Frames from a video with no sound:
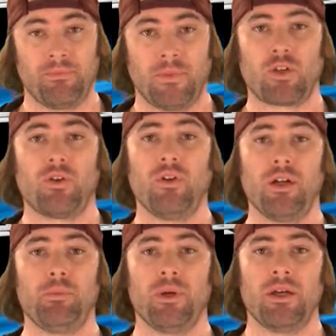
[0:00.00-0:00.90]
Now growing
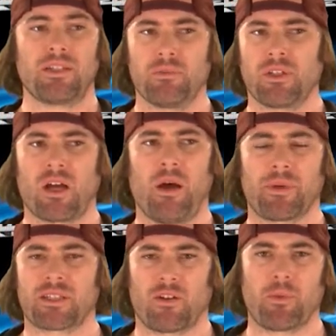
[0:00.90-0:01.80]
up, some of the
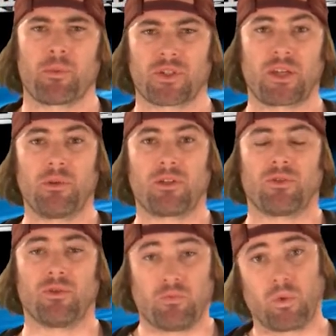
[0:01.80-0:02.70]
comics I remember skimming
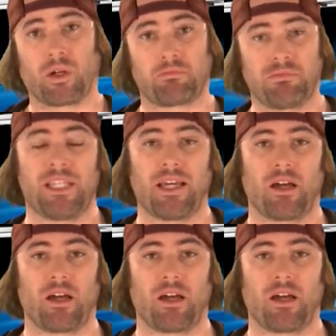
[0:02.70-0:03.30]
through were tick